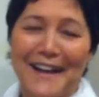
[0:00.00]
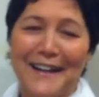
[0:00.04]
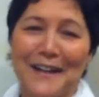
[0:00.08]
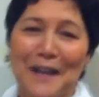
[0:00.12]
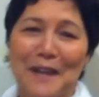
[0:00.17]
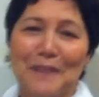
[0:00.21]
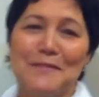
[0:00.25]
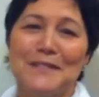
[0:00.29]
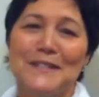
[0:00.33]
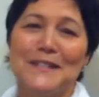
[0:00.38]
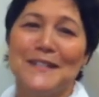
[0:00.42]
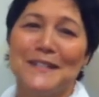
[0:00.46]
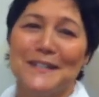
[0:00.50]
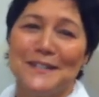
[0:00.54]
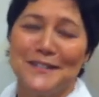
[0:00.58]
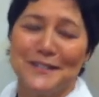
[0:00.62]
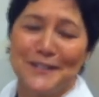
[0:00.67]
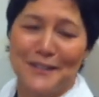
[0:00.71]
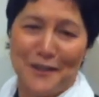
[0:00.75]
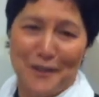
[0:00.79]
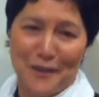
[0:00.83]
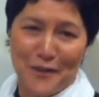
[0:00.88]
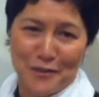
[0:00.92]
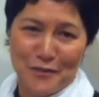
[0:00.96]
Hi, I'm
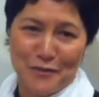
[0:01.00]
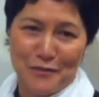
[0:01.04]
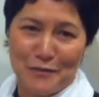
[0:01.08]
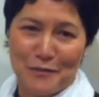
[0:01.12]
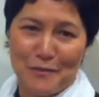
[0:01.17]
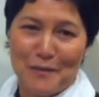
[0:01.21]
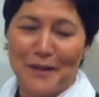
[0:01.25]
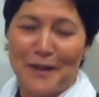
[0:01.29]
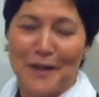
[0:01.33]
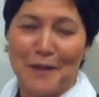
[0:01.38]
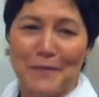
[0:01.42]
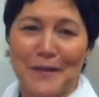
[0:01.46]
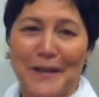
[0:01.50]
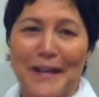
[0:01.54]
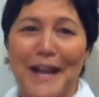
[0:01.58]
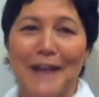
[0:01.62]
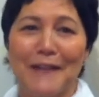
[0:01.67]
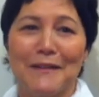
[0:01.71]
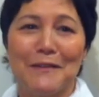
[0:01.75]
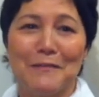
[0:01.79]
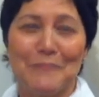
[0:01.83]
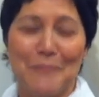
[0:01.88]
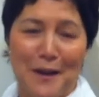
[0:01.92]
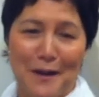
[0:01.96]
Denise DeCoste from Montgomery
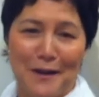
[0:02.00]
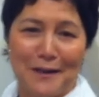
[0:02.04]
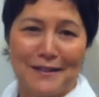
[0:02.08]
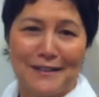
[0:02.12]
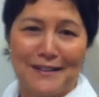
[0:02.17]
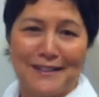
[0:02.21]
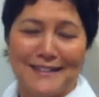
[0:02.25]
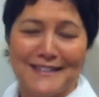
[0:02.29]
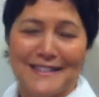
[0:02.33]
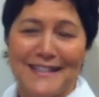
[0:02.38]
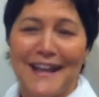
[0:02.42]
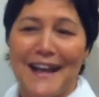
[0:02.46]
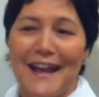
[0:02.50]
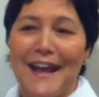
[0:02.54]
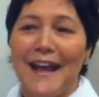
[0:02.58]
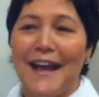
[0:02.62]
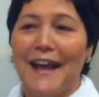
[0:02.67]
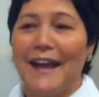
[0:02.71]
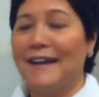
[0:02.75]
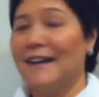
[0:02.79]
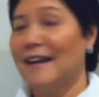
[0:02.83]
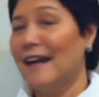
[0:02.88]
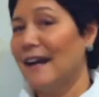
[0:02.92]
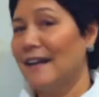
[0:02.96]
County, Maryland,
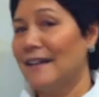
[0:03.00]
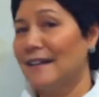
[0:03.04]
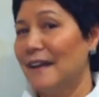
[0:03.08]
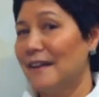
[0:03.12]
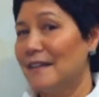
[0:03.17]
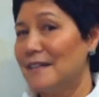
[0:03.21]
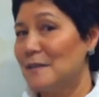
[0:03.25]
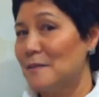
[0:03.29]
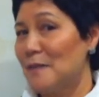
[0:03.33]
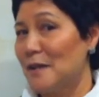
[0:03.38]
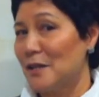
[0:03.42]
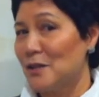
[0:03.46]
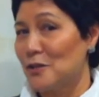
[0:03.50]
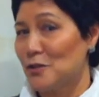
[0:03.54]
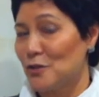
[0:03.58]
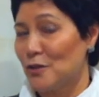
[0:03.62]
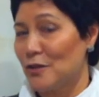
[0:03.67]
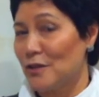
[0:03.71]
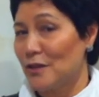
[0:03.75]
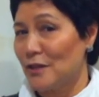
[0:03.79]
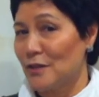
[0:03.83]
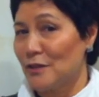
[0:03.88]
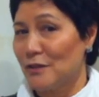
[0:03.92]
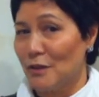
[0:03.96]
and I'd like to make
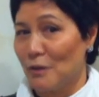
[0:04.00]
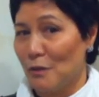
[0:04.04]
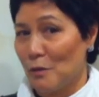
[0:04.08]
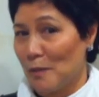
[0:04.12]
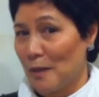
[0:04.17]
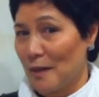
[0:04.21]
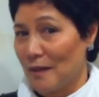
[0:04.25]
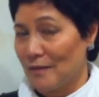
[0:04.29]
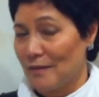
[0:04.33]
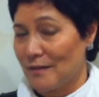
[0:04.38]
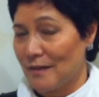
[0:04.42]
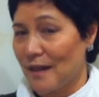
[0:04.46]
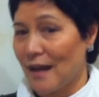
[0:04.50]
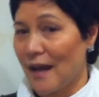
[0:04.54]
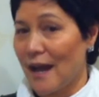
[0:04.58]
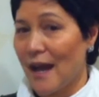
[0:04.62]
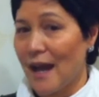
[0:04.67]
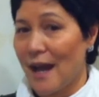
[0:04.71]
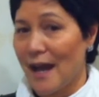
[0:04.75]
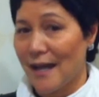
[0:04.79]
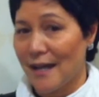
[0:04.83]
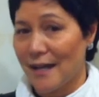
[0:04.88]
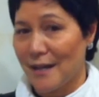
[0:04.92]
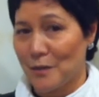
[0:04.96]
sure that you know about the
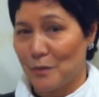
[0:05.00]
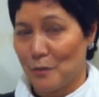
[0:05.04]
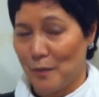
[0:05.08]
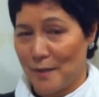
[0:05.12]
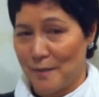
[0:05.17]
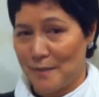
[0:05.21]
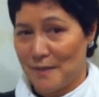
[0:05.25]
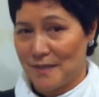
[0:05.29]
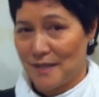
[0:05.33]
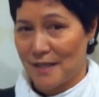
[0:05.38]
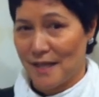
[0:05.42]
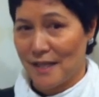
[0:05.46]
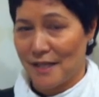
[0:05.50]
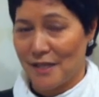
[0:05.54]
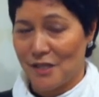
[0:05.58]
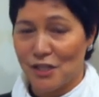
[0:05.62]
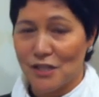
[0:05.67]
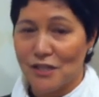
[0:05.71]
HIAT website.